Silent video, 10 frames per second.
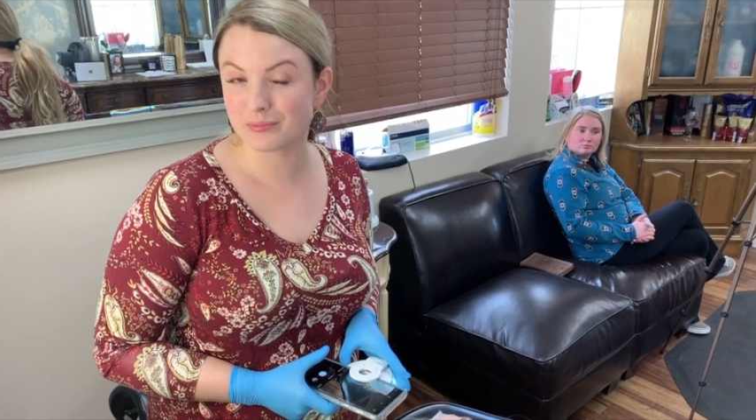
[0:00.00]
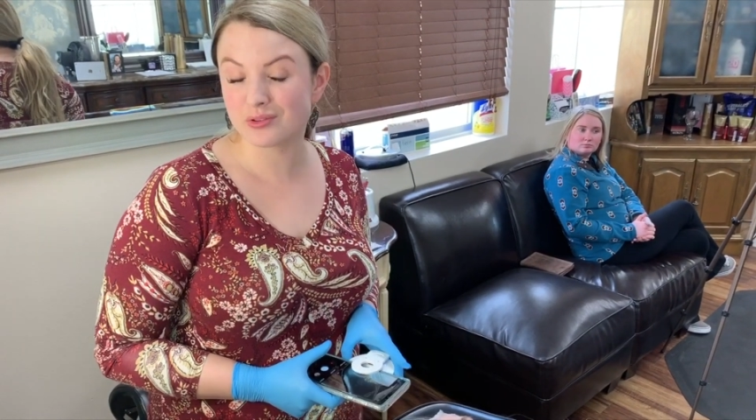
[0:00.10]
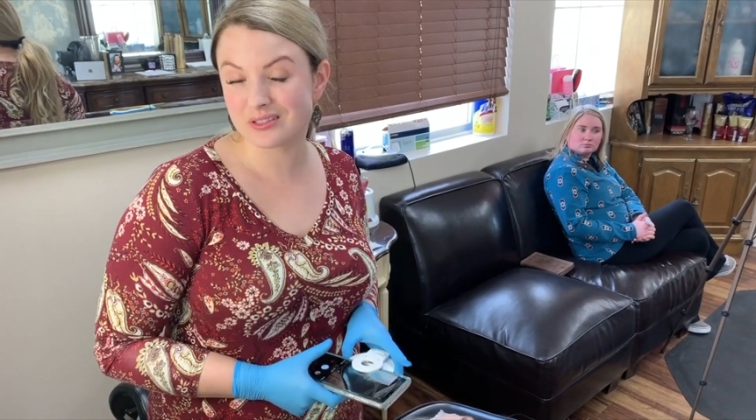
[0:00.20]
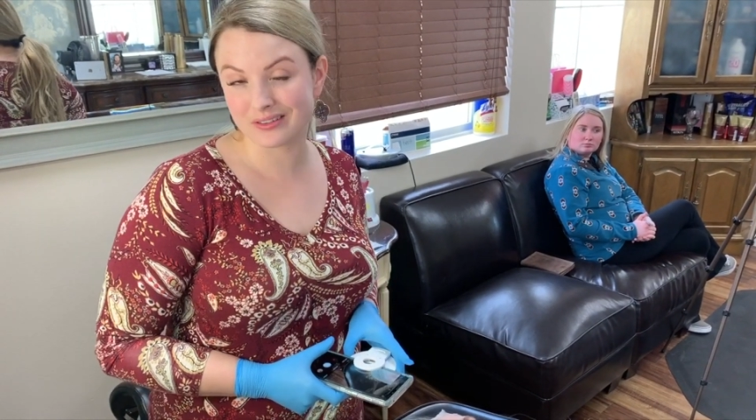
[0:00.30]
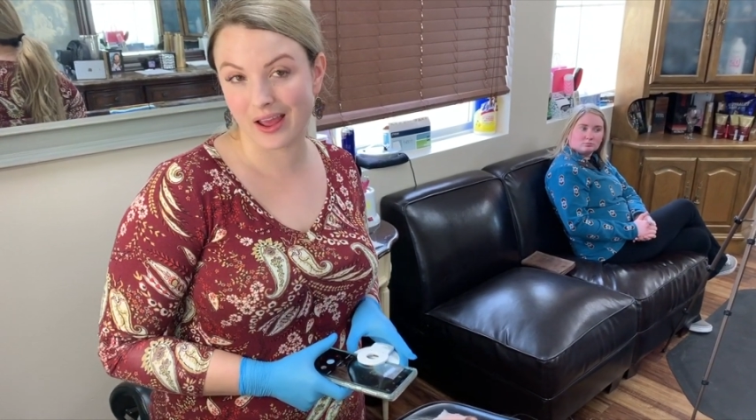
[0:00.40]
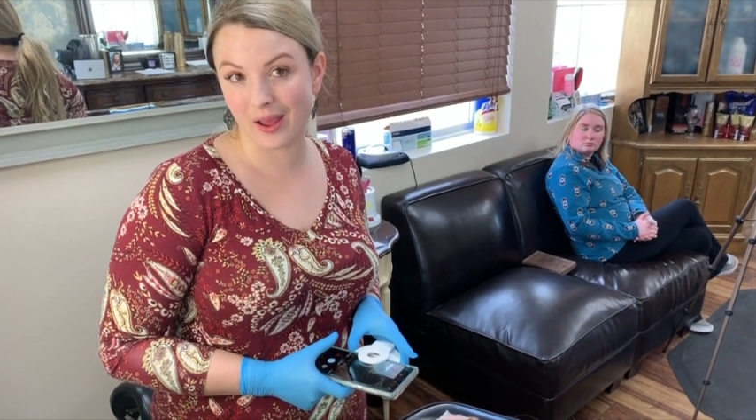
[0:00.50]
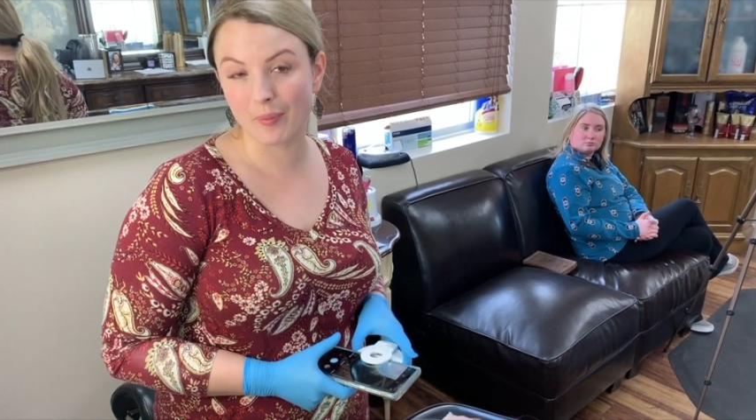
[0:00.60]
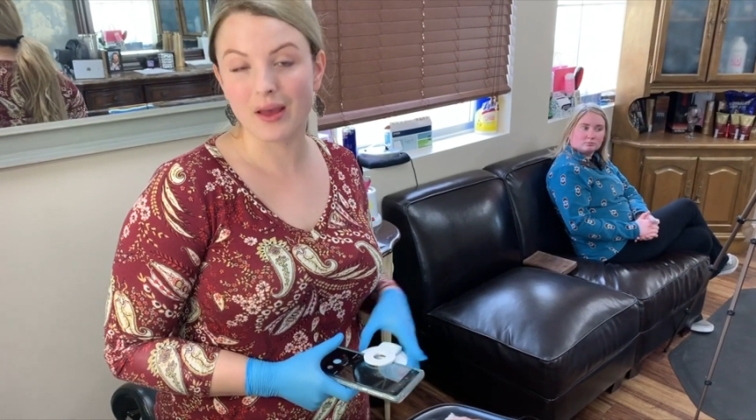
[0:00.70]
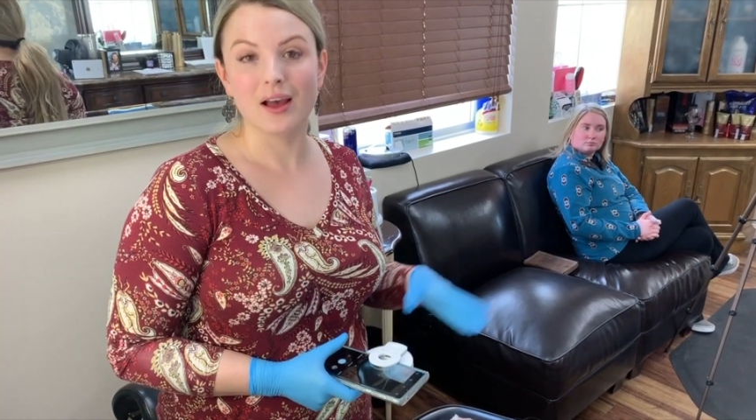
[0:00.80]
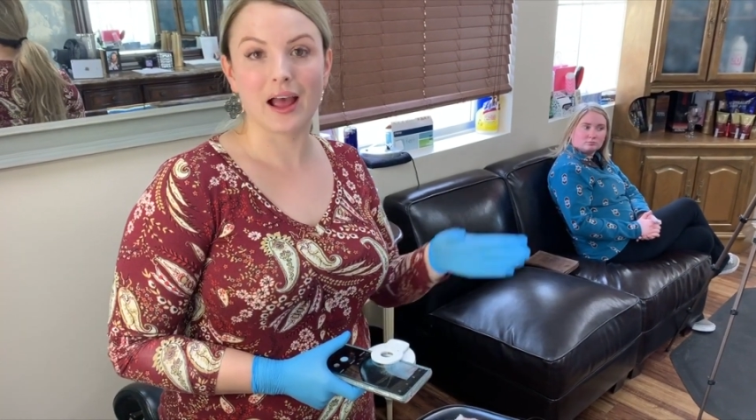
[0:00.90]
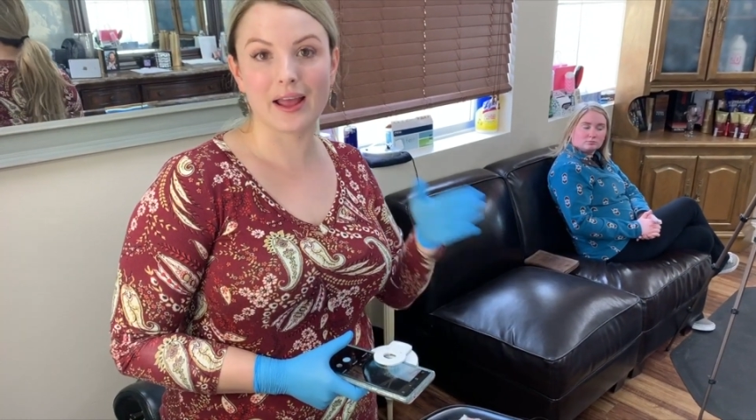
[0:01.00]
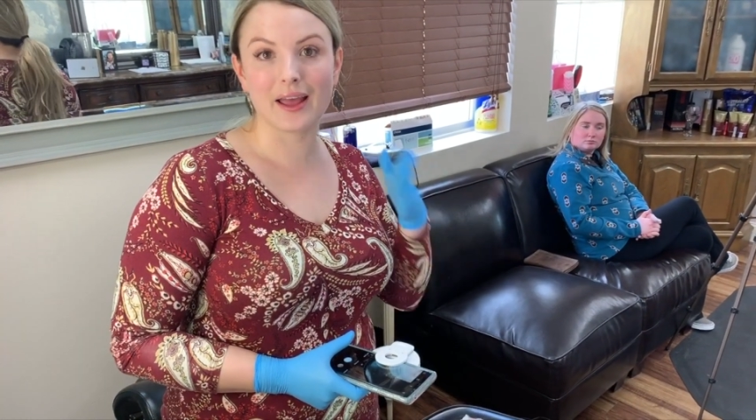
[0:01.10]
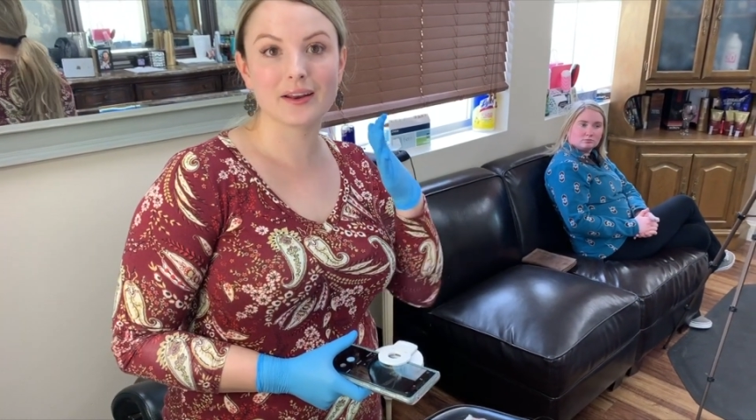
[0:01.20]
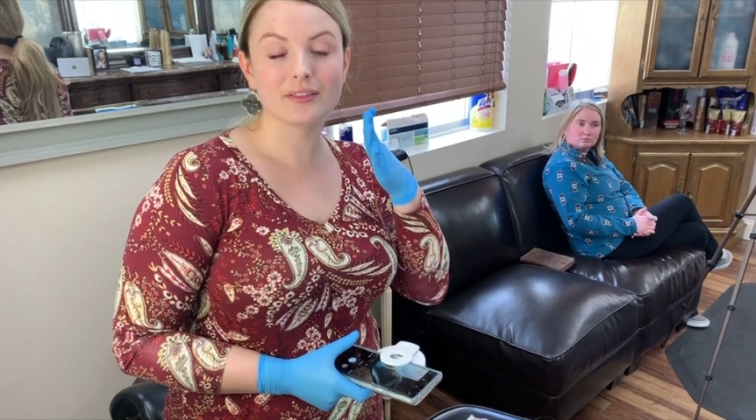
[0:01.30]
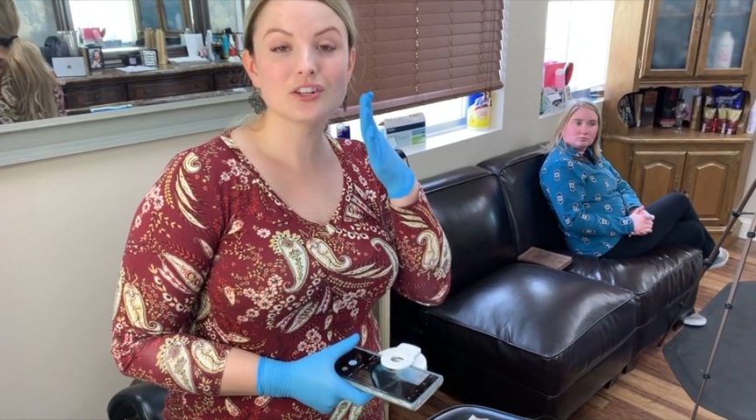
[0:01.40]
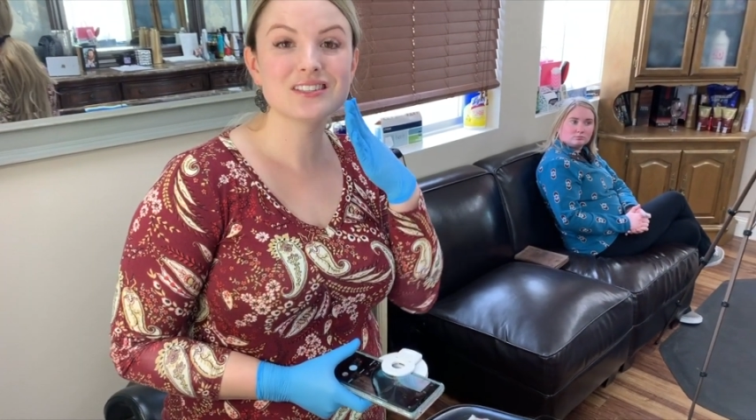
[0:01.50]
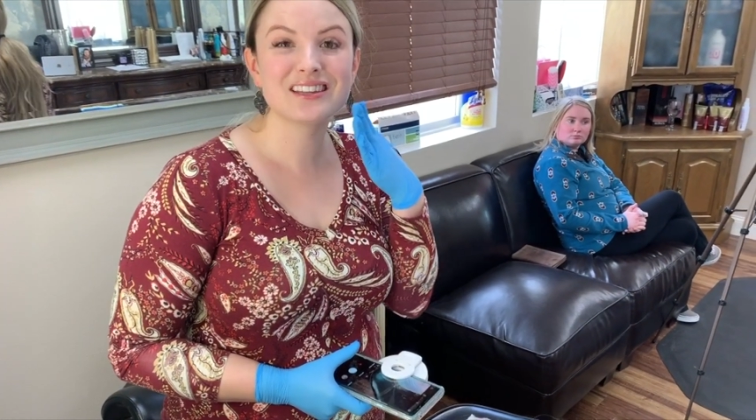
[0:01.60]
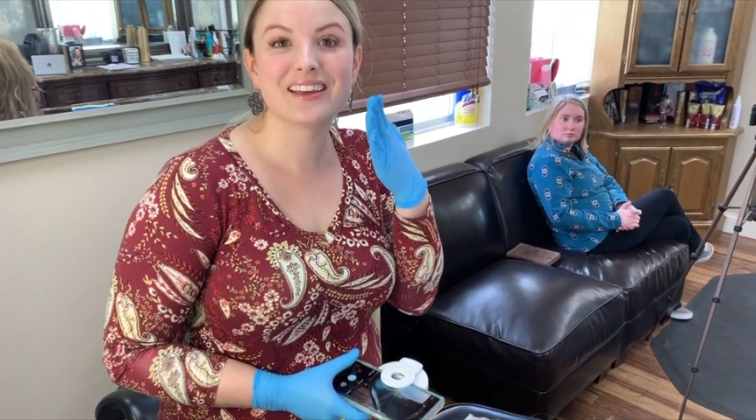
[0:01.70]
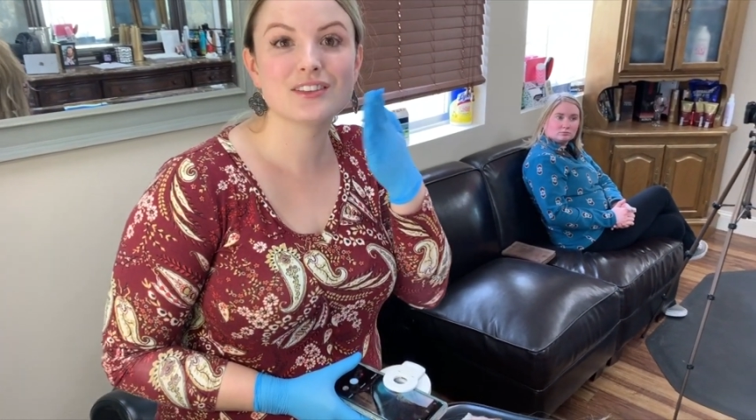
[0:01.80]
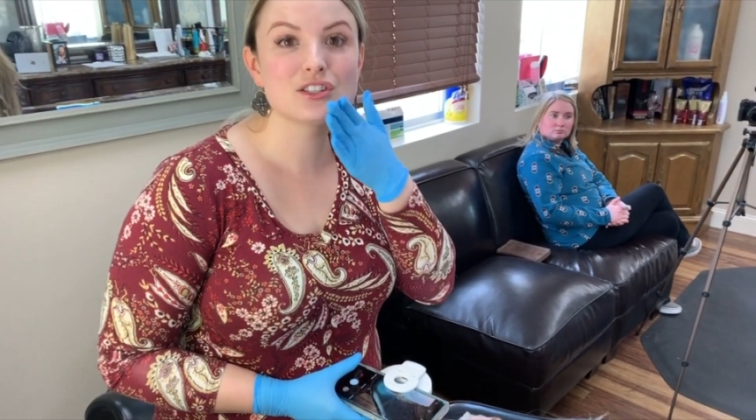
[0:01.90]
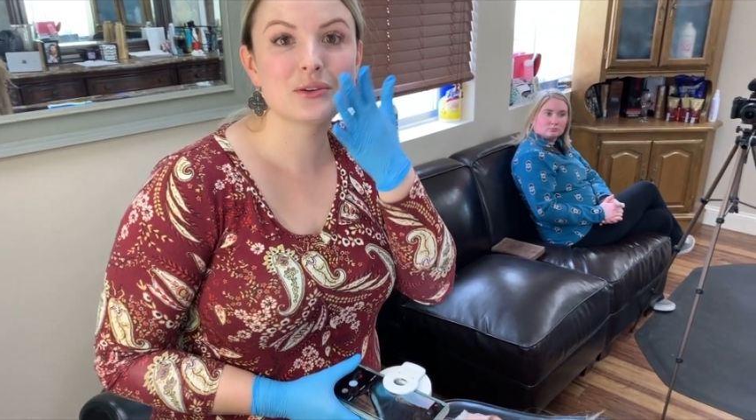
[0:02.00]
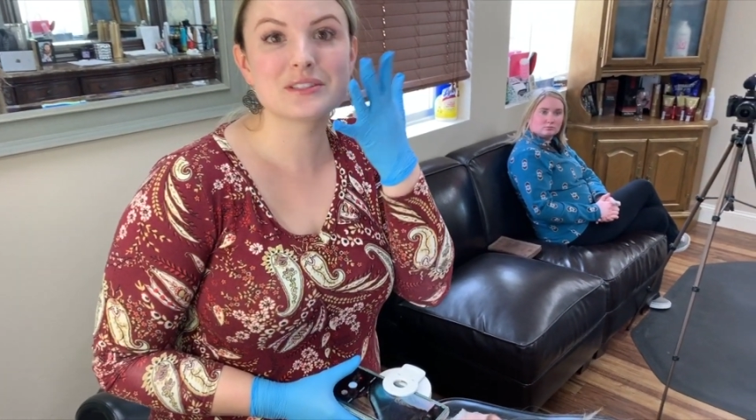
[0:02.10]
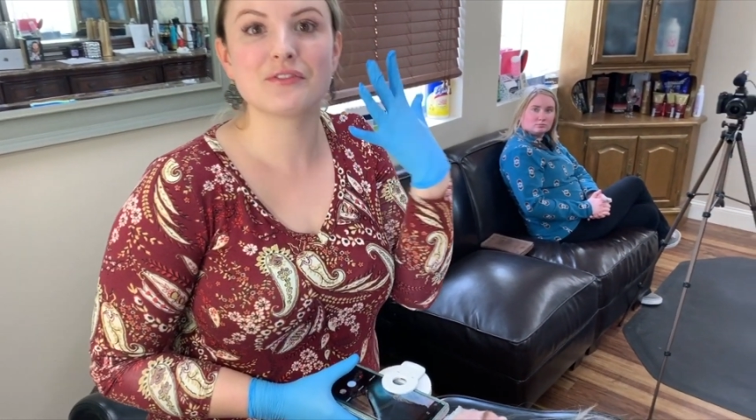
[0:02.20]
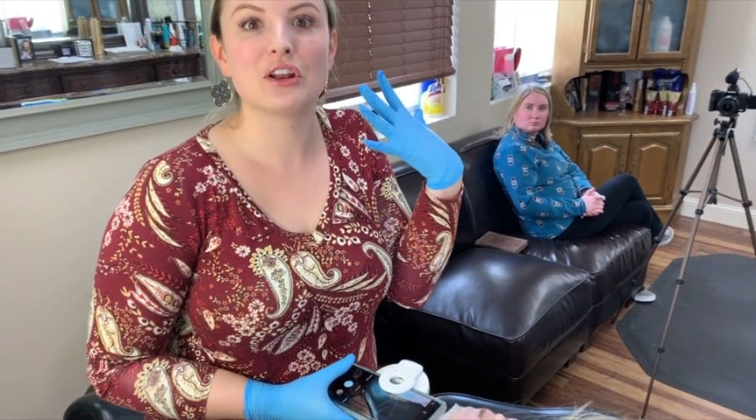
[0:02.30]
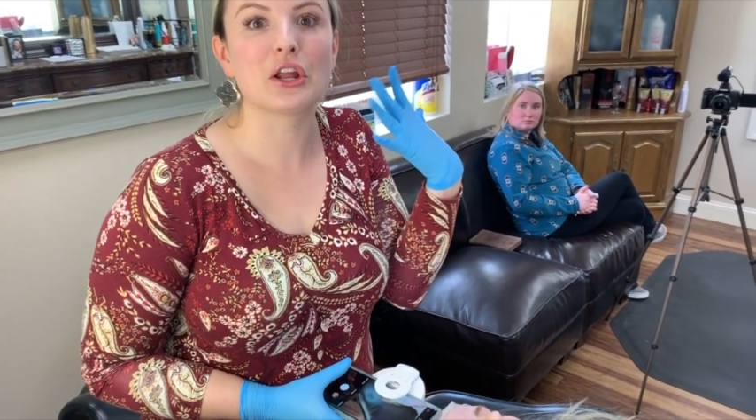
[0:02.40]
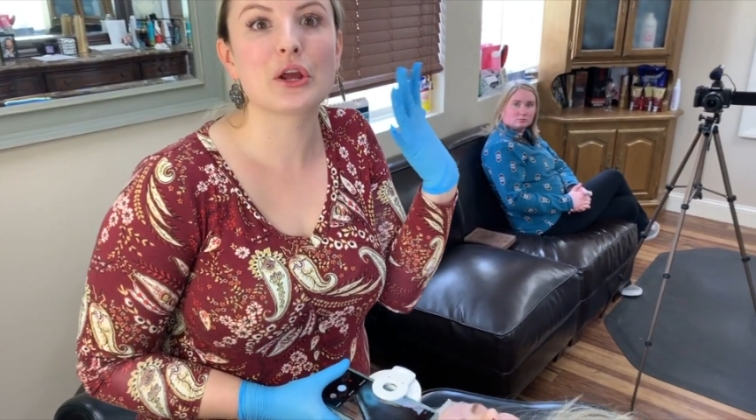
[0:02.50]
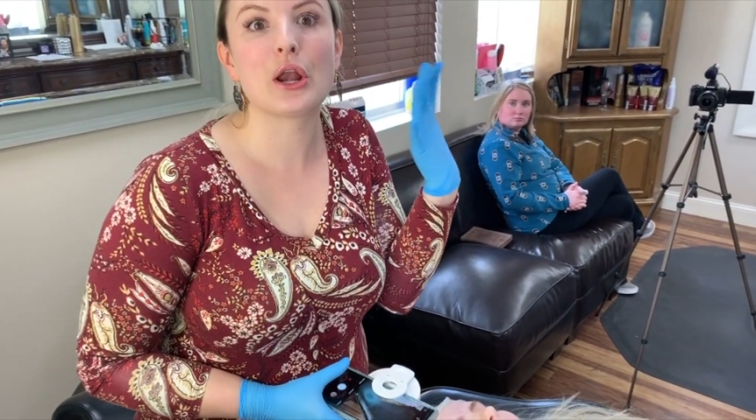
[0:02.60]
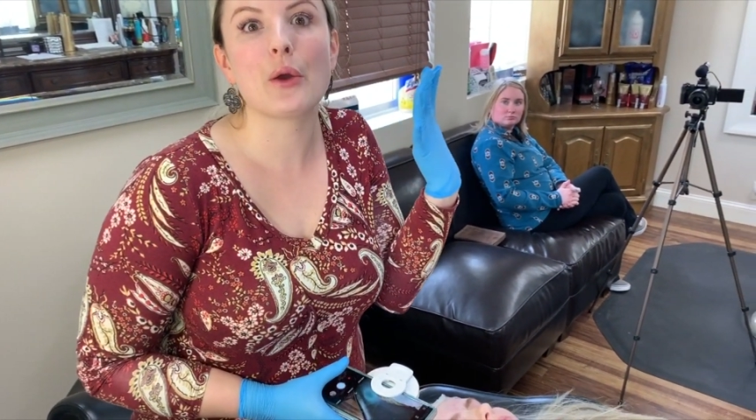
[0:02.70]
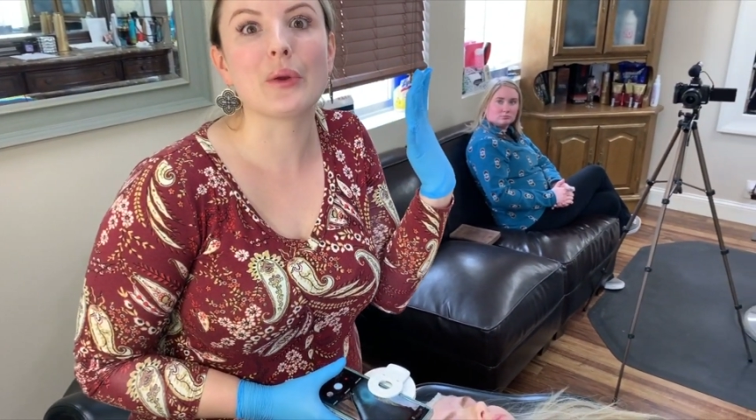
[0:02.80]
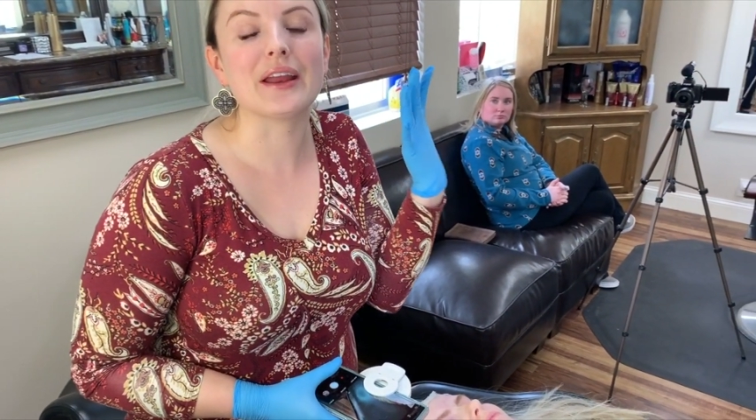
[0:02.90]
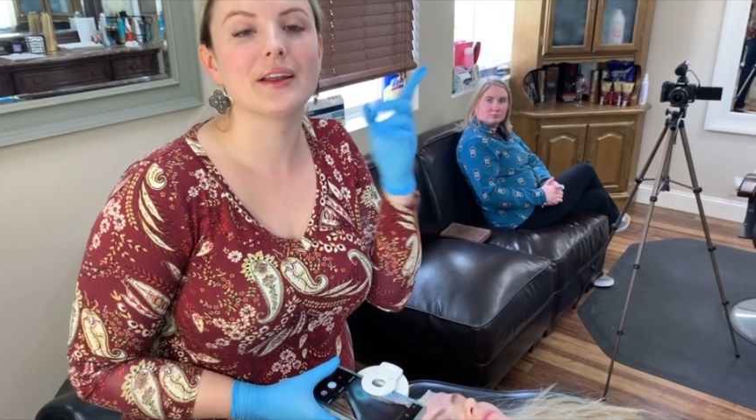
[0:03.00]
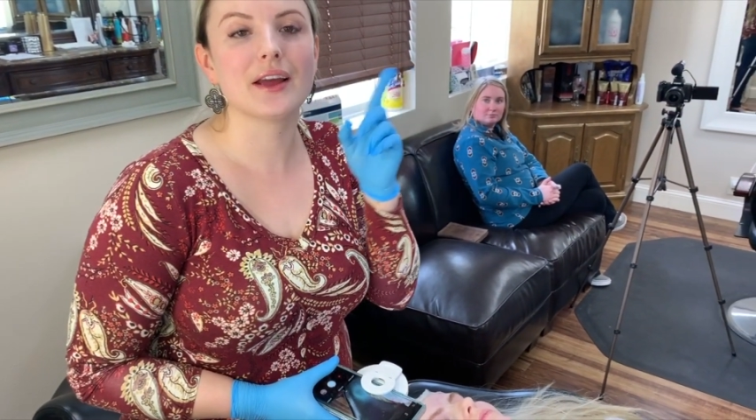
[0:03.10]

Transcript: Most of the time, I edit their skin so it's glowing.